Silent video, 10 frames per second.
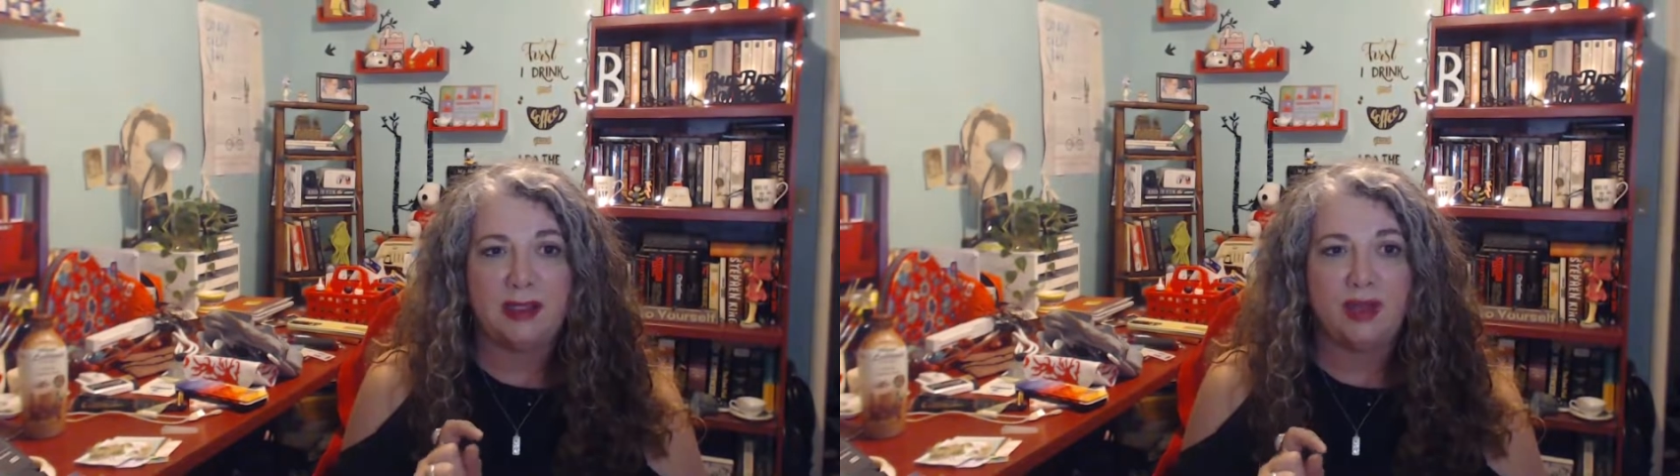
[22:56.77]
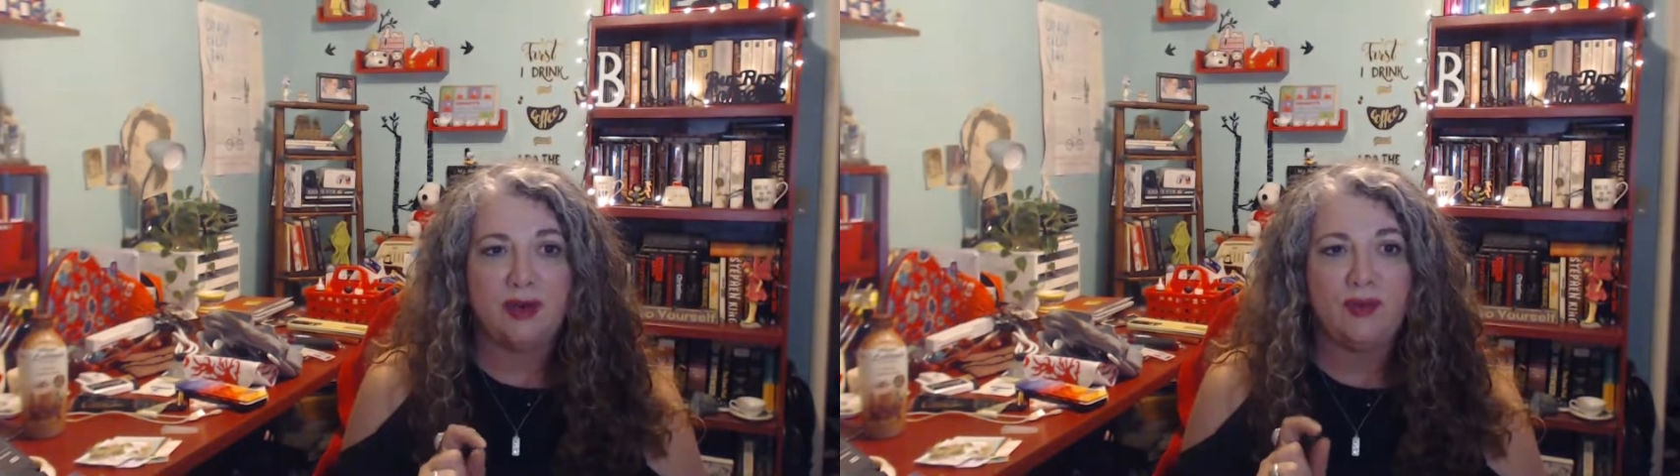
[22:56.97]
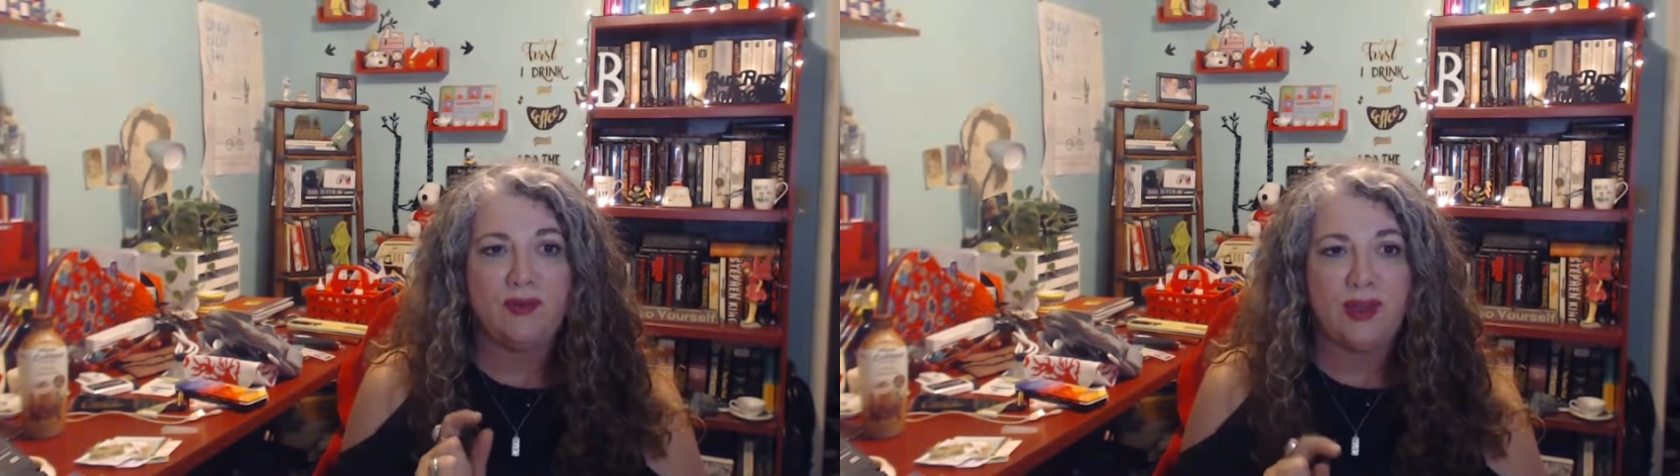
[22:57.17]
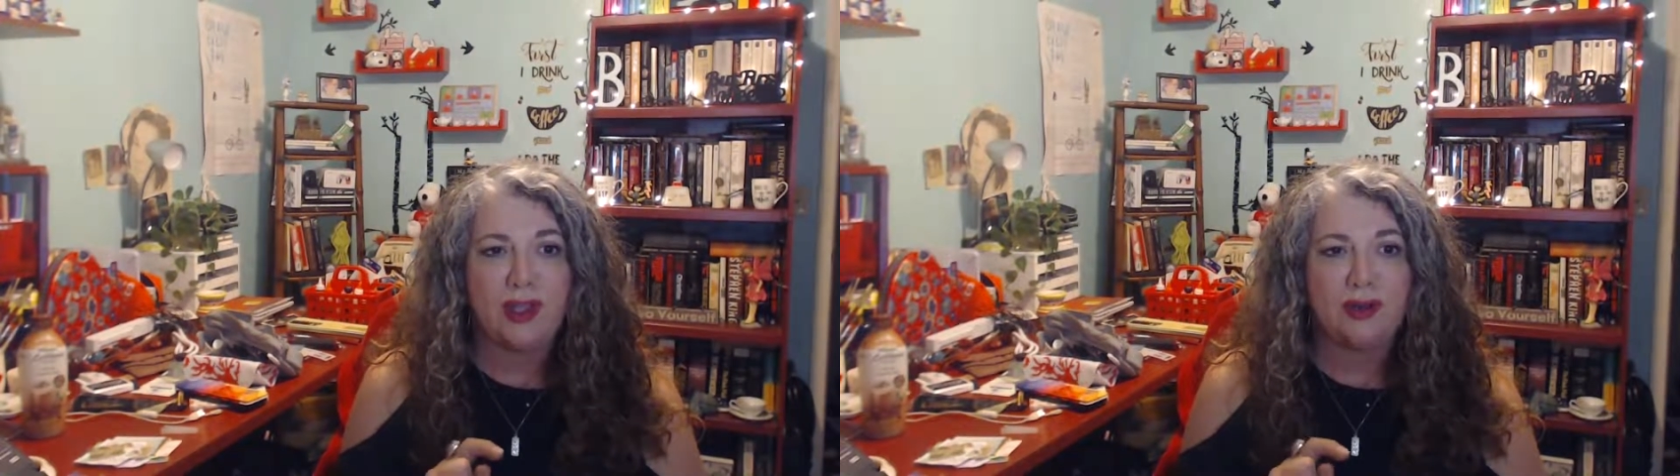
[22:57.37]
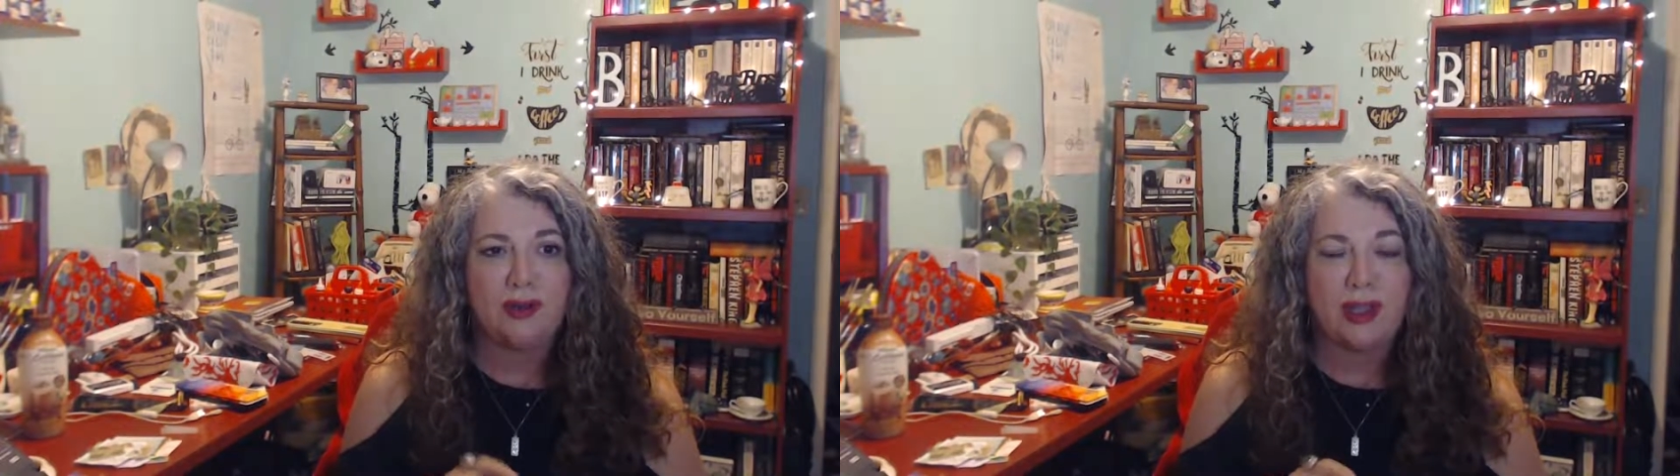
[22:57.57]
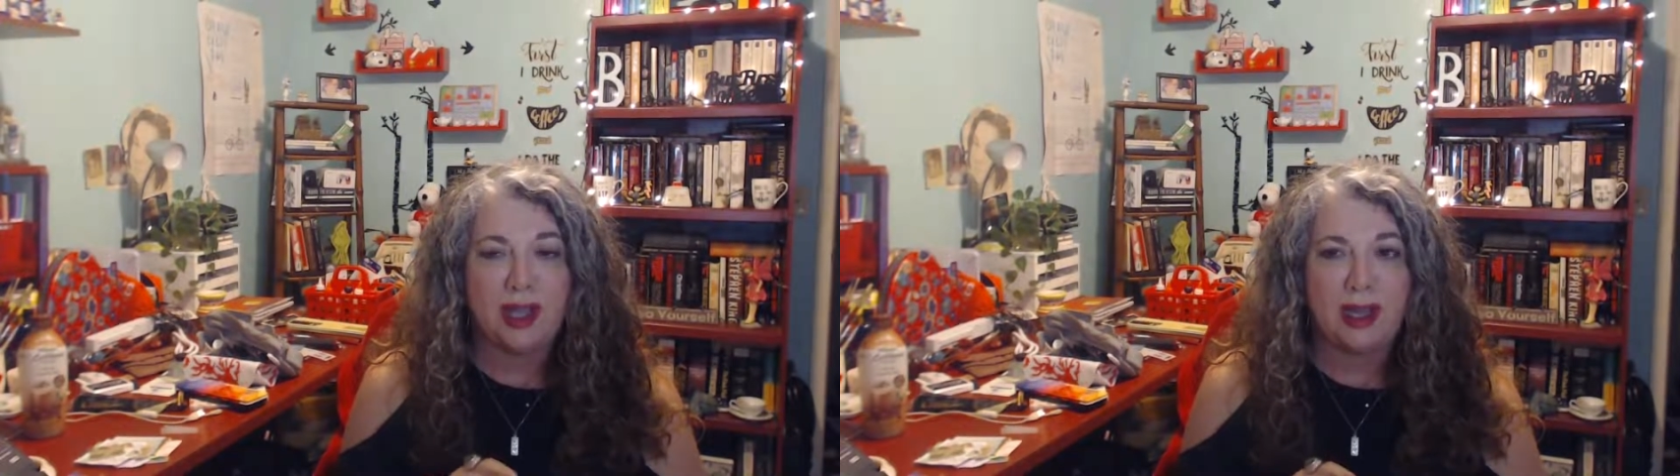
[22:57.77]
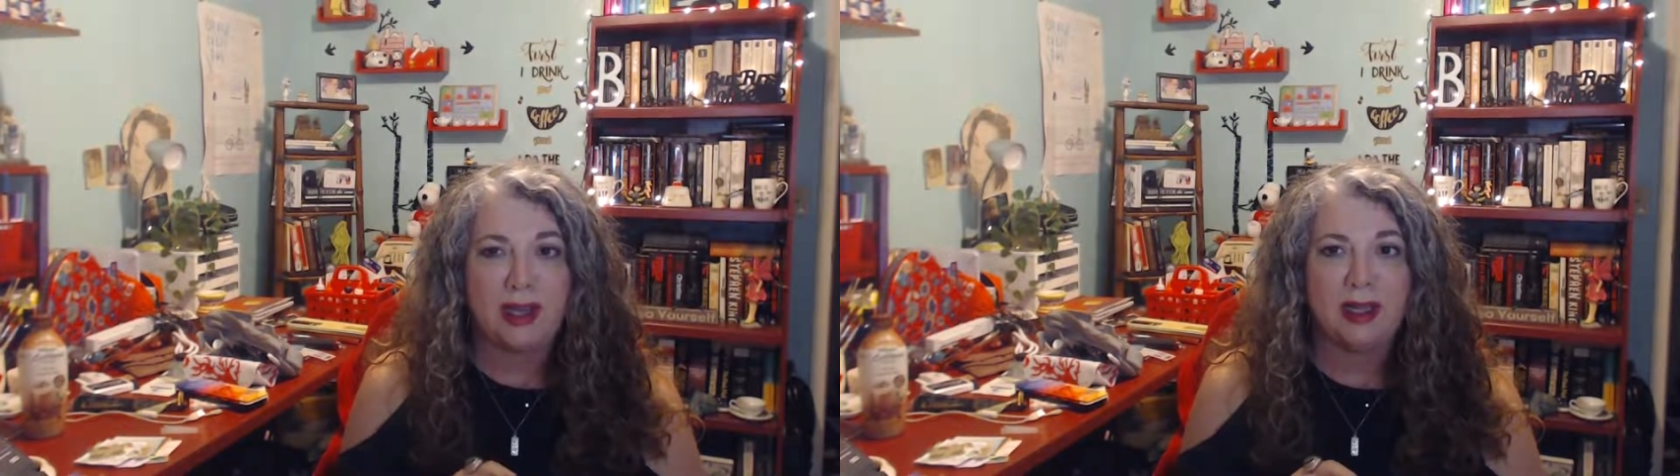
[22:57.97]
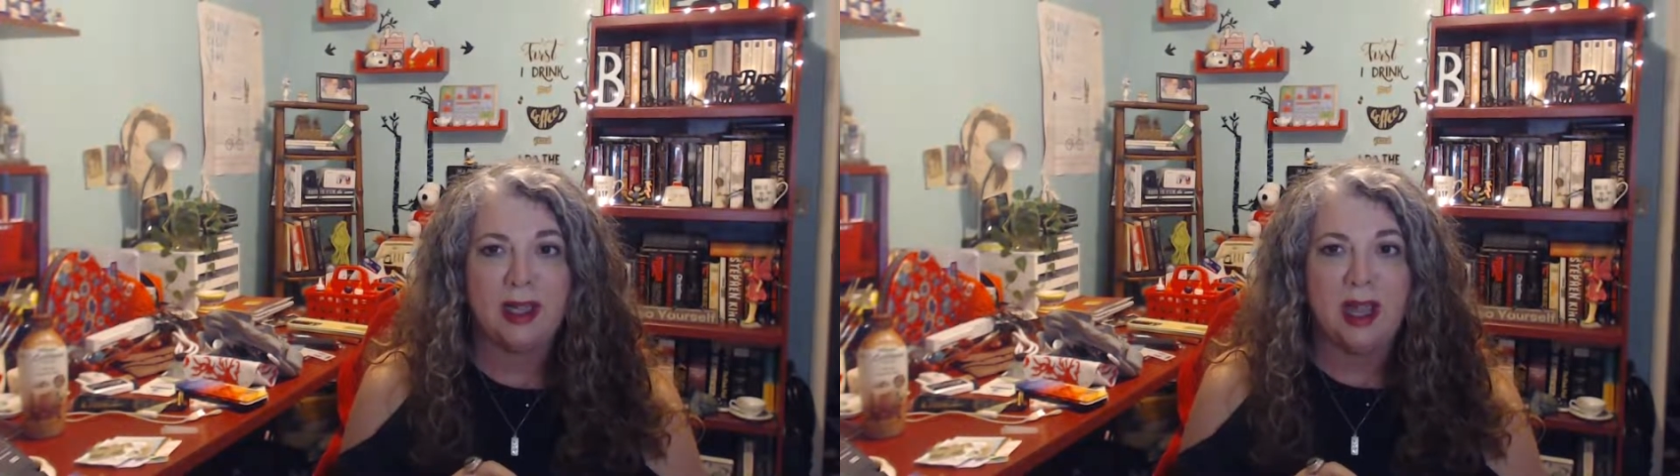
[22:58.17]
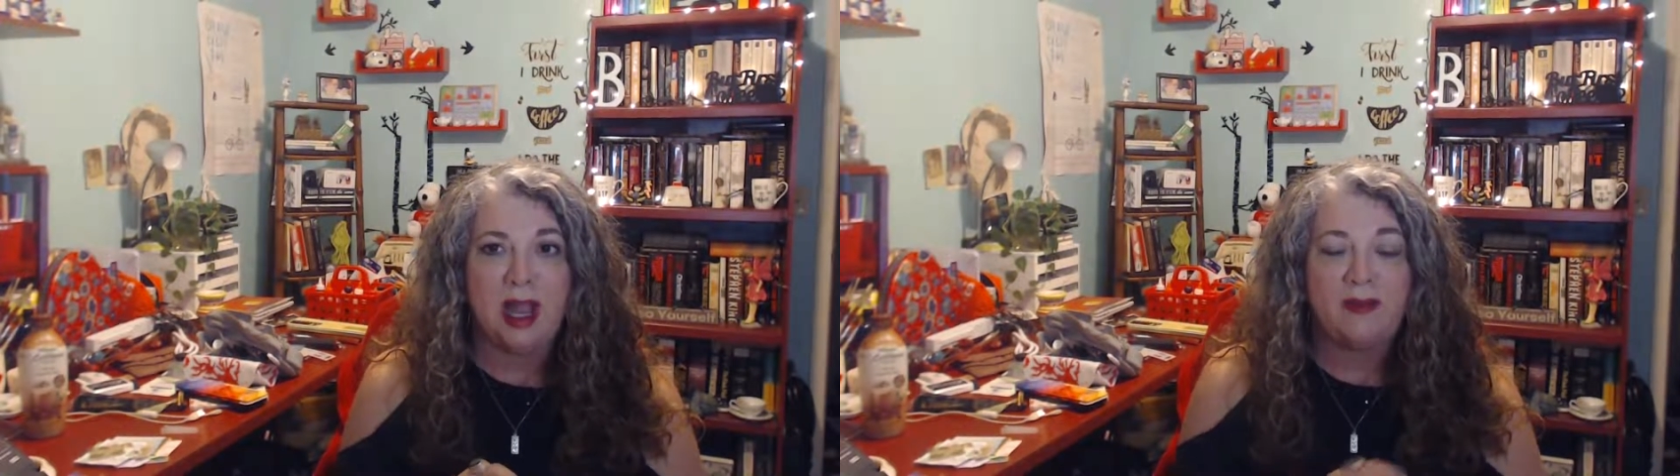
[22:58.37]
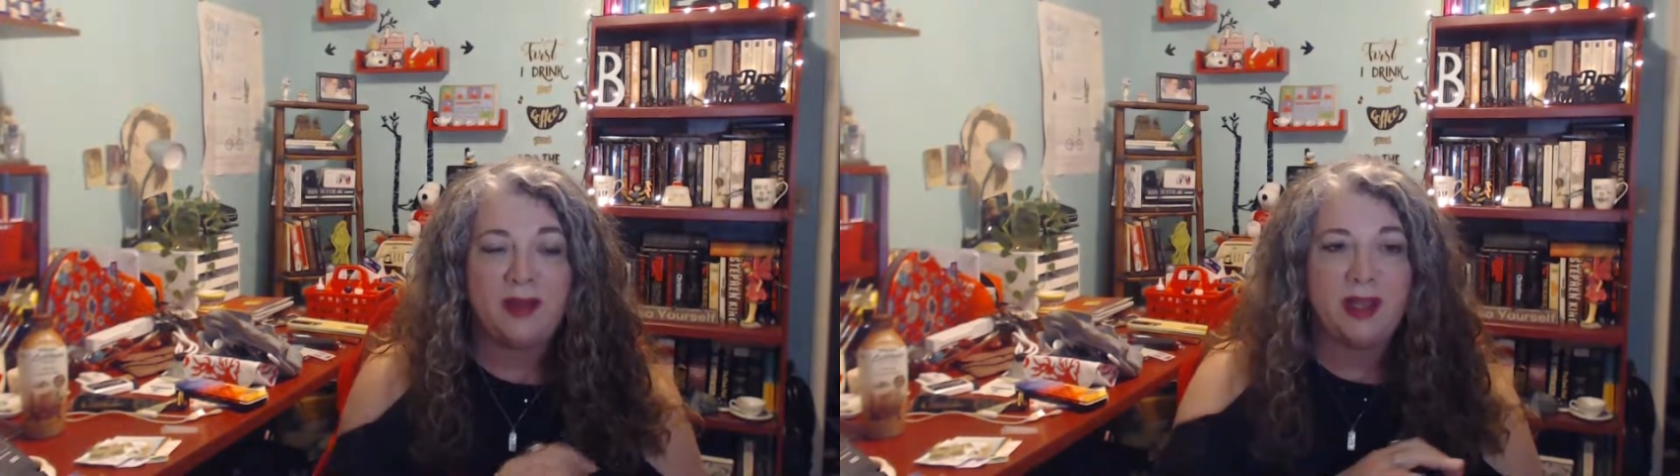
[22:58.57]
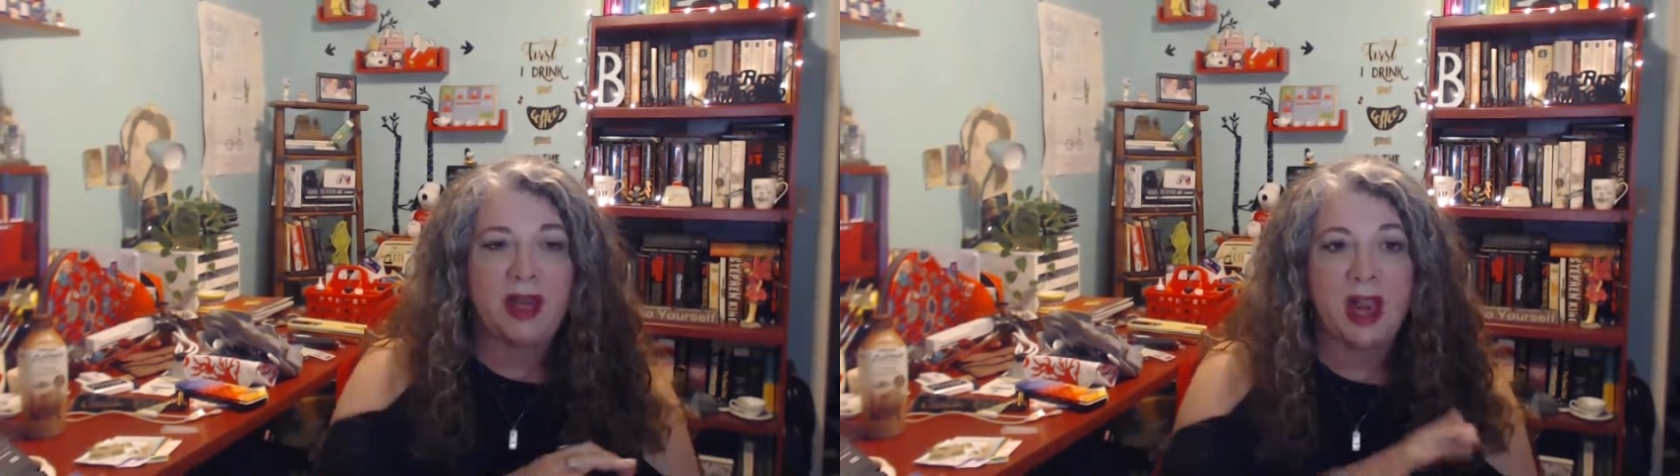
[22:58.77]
feel like